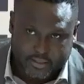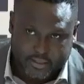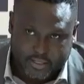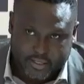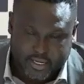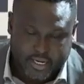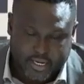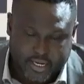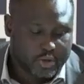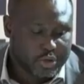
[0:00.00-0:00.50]

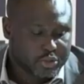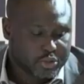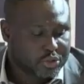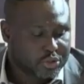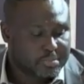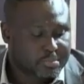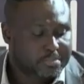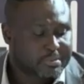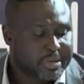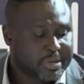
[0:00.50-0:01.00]
It does
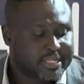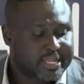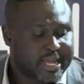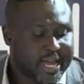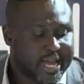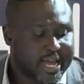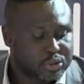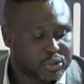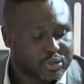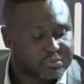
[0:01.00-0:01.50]
not make the
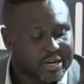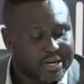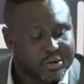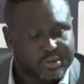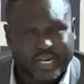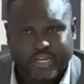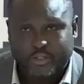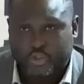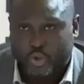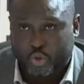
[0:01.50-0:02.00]
actions of Aliou
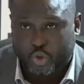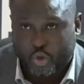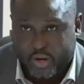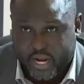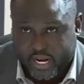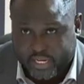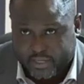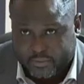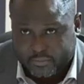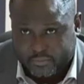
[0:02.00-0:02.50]
Danso
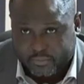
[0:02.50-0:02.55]
correct.